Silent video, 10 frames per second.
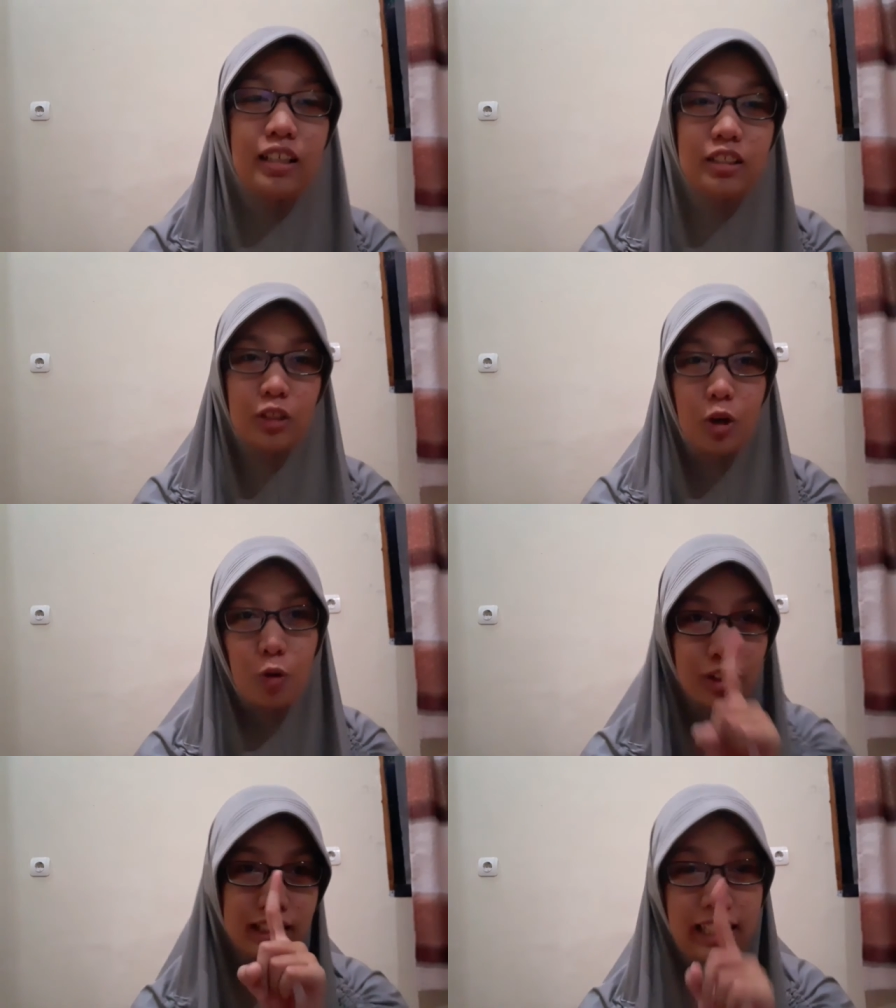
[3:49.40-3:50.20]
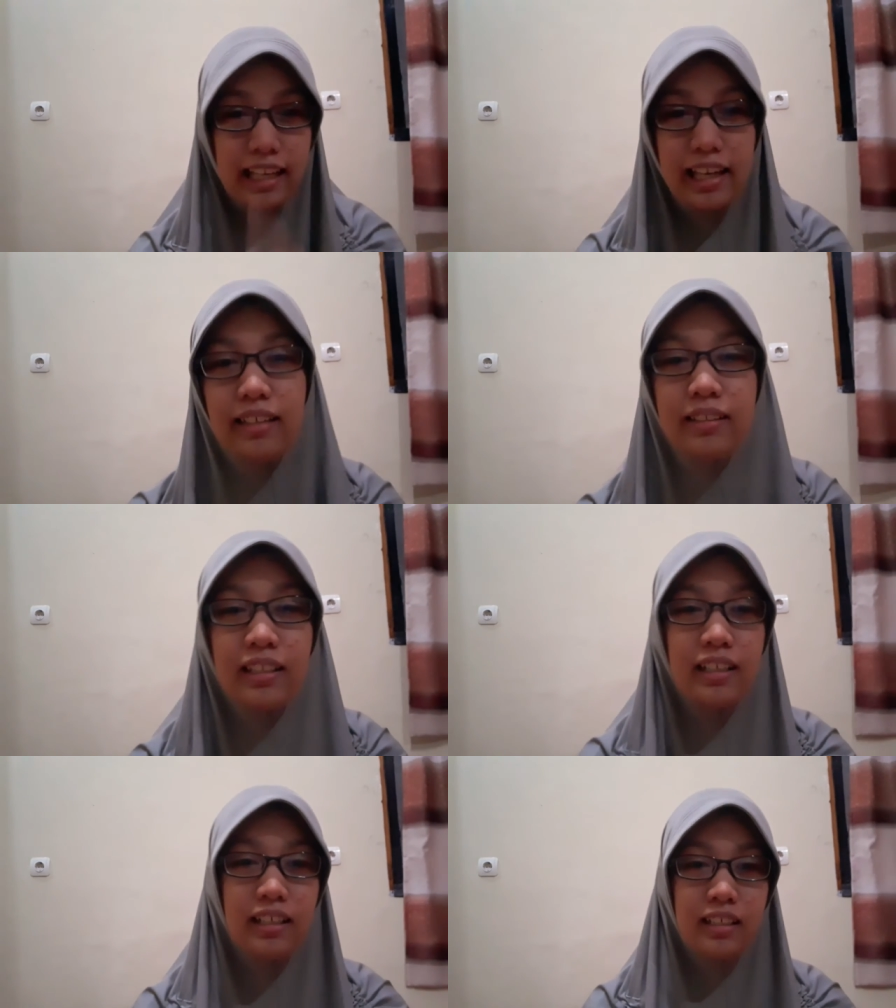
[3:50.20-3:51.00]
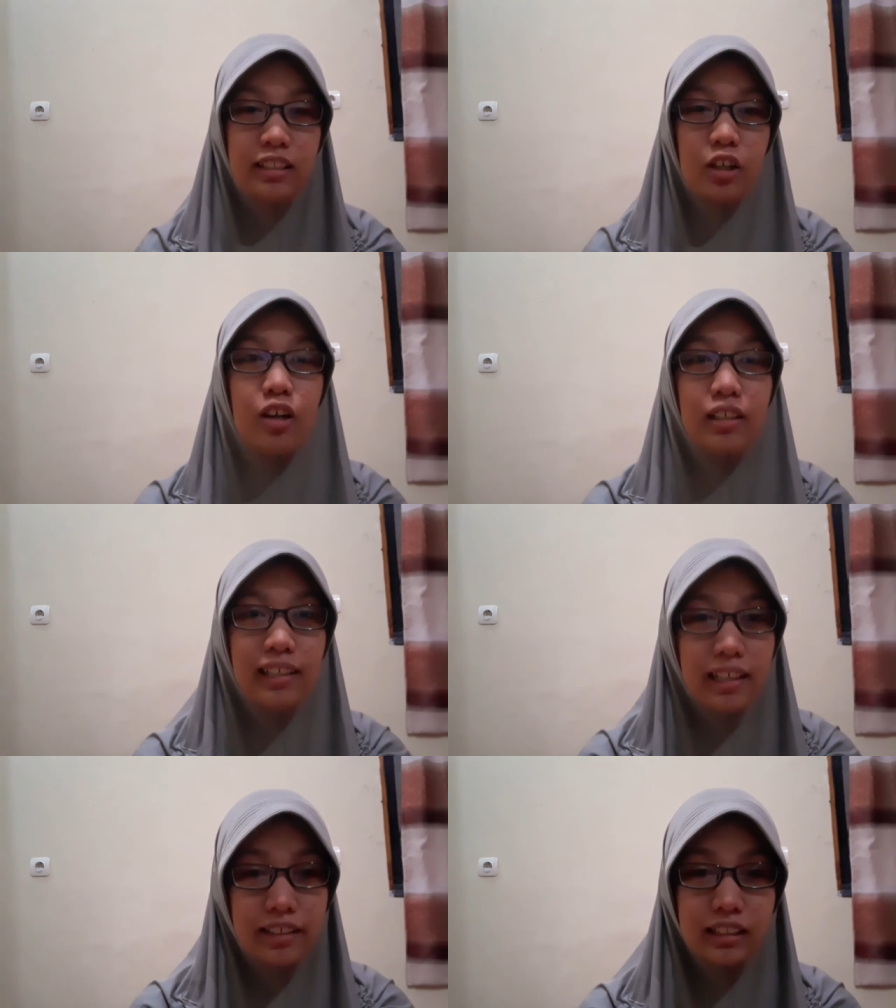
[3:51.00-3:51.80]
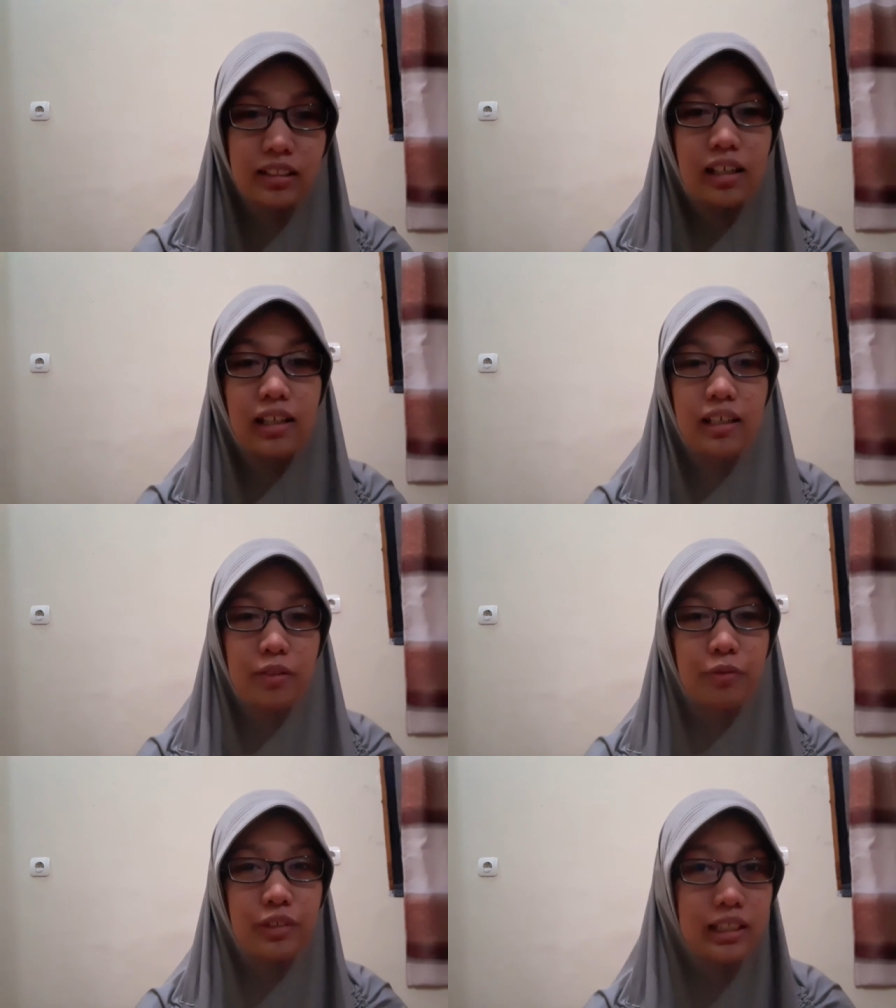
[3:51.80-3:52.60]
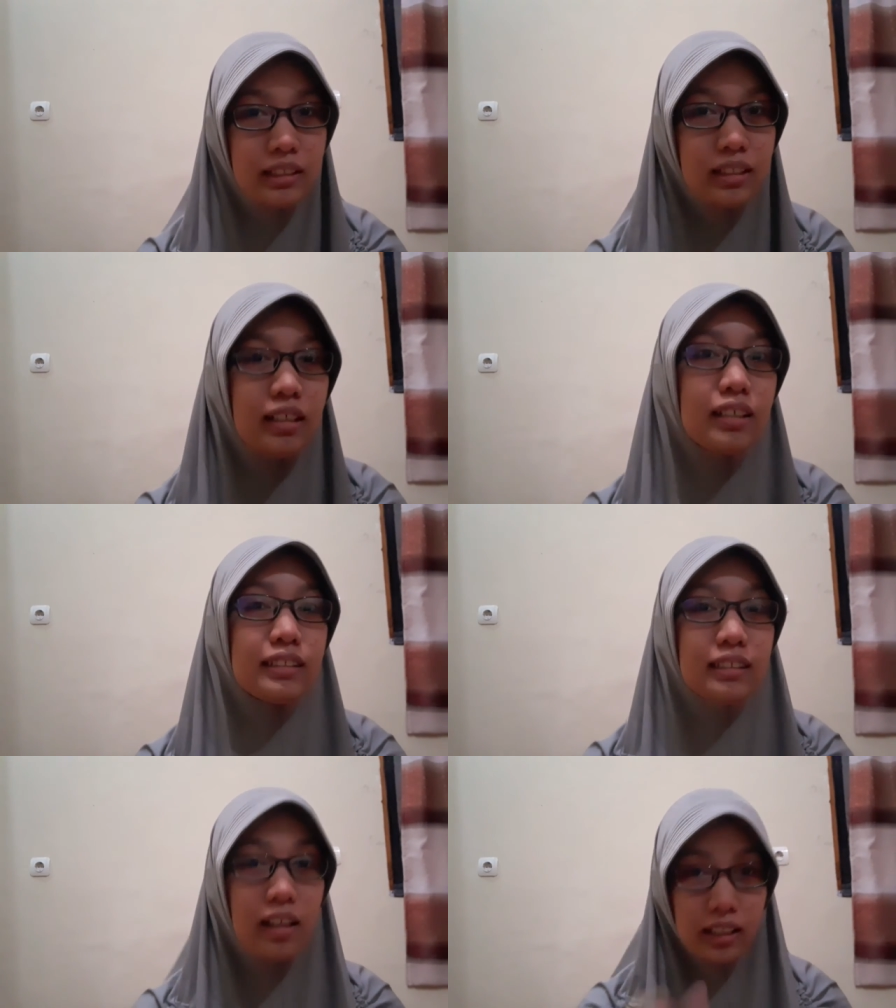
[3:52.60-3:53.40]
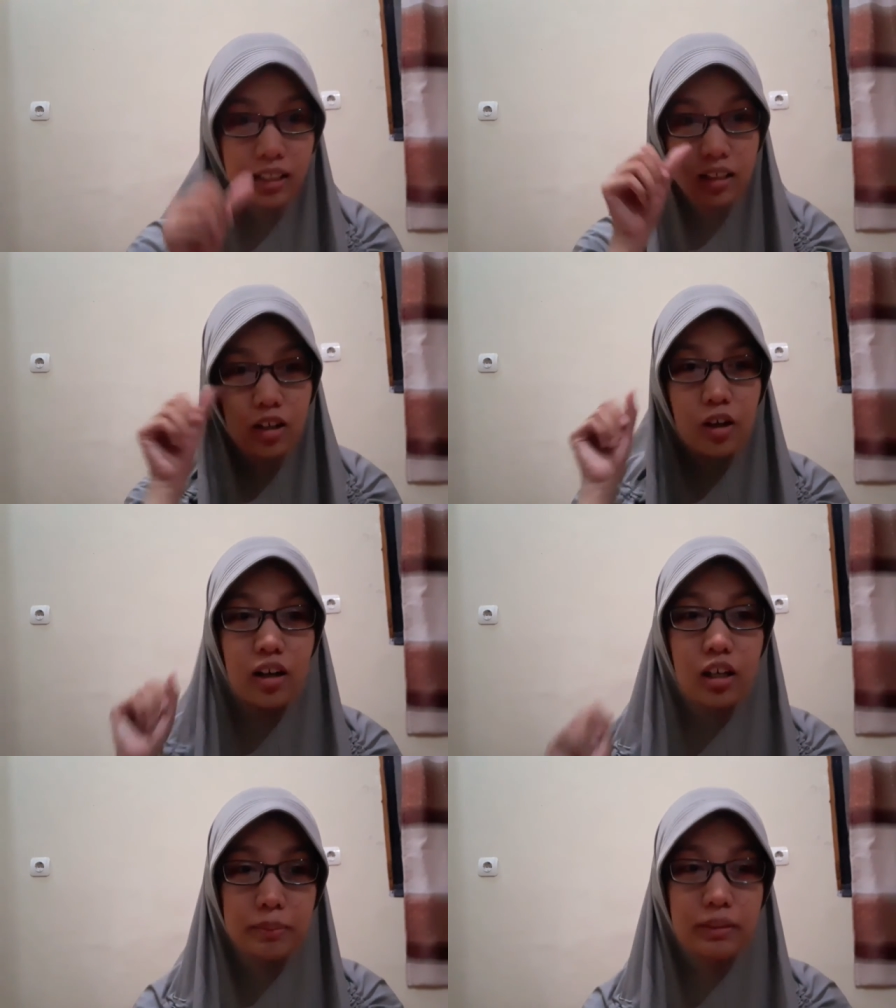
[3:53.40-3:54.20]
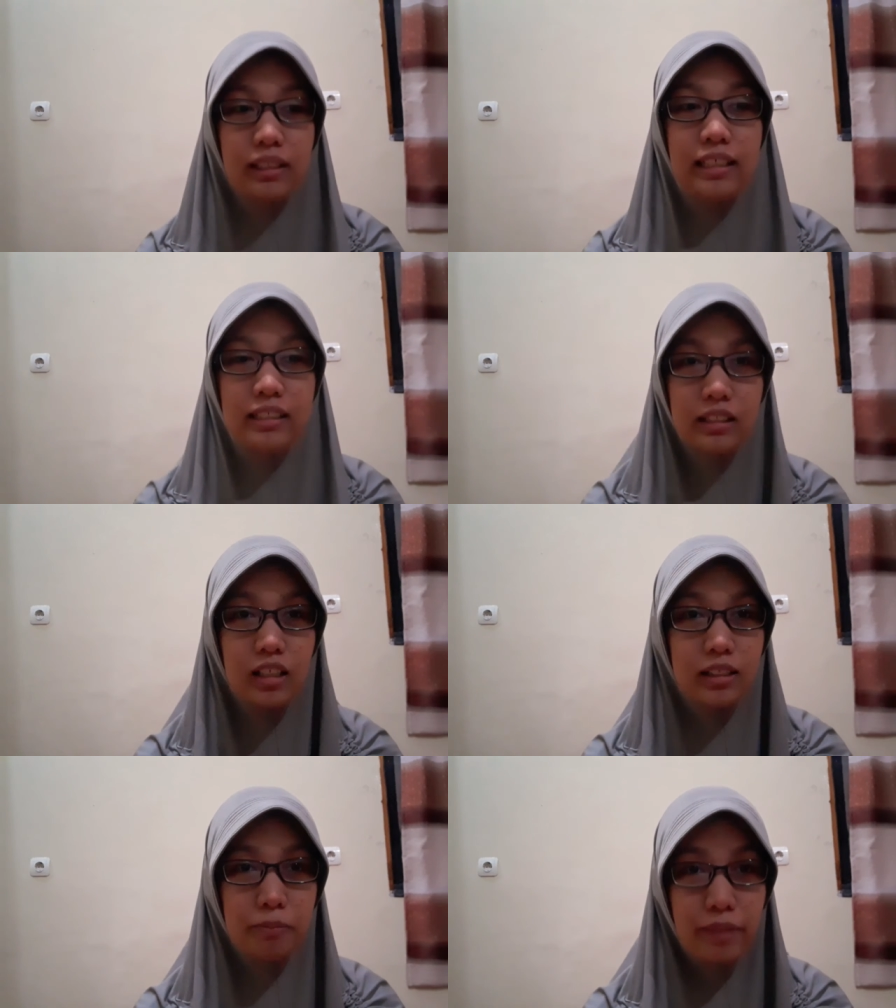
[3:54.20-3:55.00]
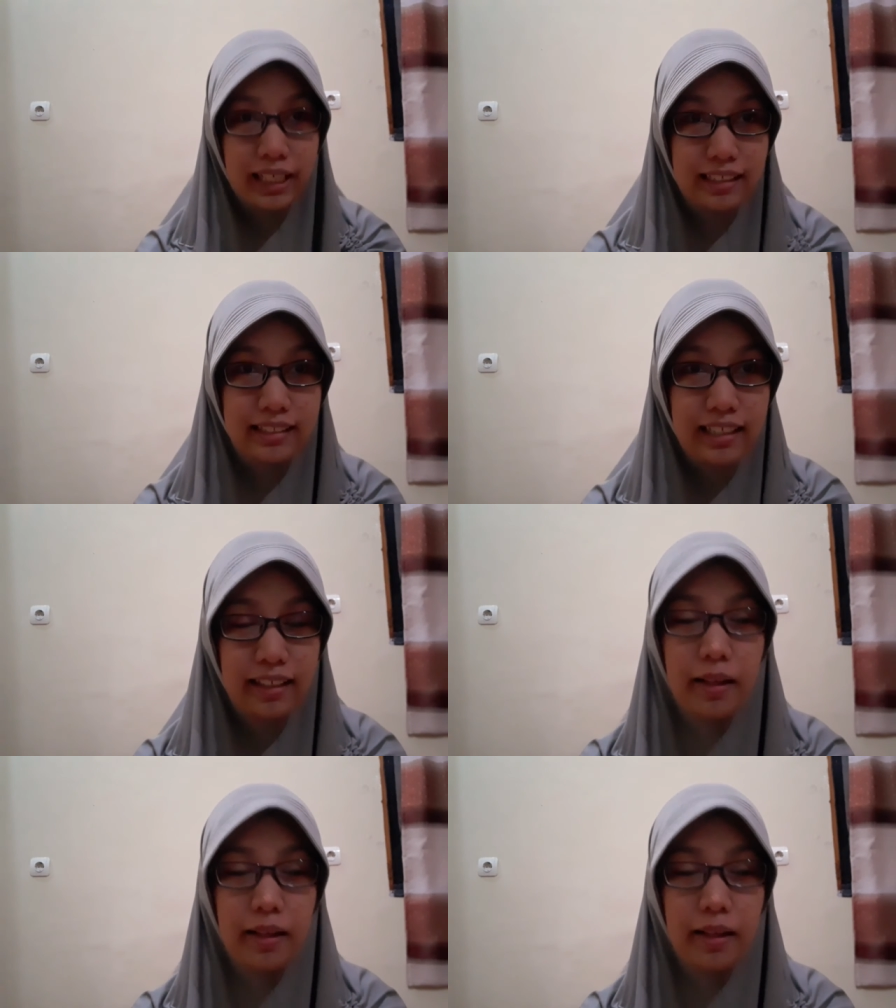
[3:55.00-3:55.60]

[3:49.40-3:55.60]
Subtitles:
So once again, the corollaries are first, talking or output is not practicing.